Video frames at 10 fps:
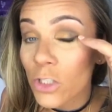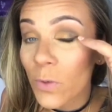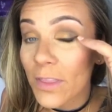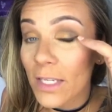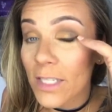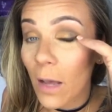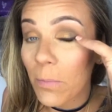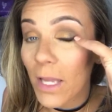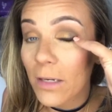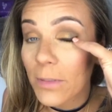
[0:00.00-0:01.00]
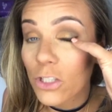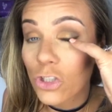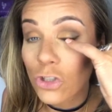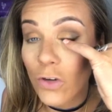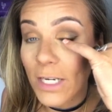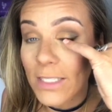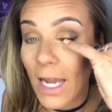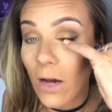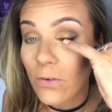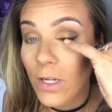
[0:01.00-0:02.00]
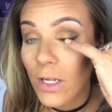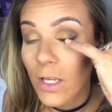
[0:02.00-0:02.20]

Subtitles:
you want that top line to be straight down.